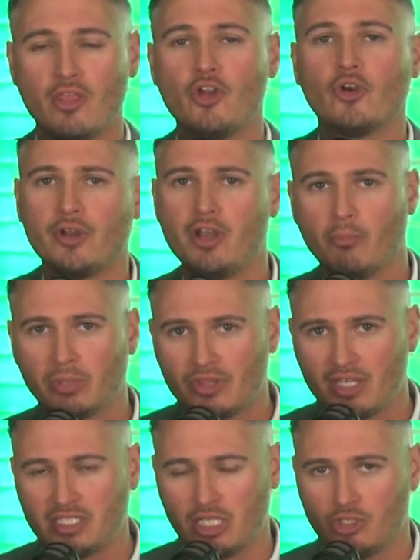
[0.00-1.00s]
There are a number
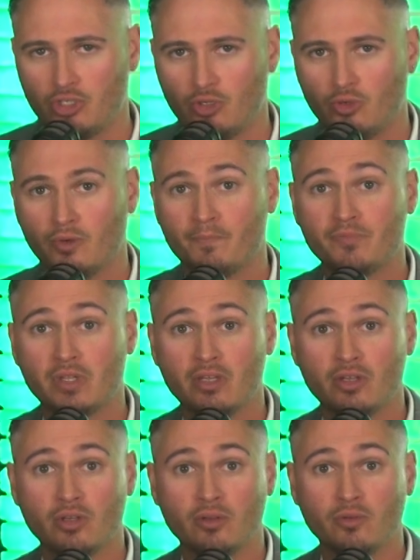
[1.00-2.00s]
of things he could do
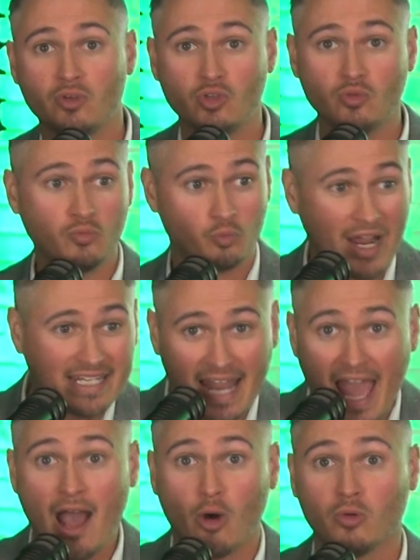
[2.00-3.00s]
right
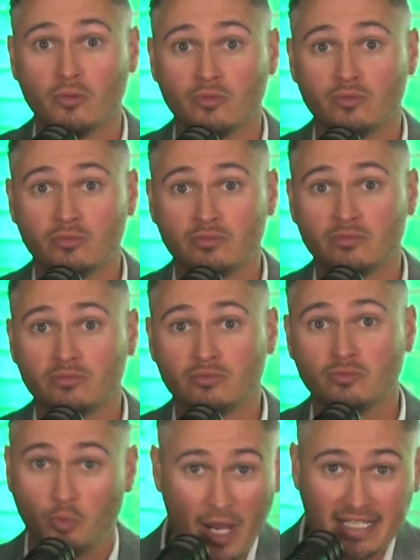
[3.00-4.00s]
now
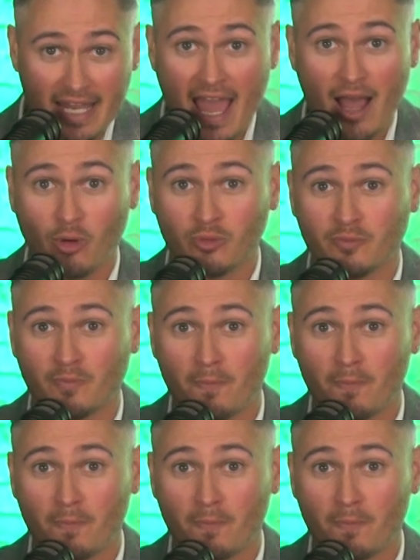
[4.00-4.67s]
right now.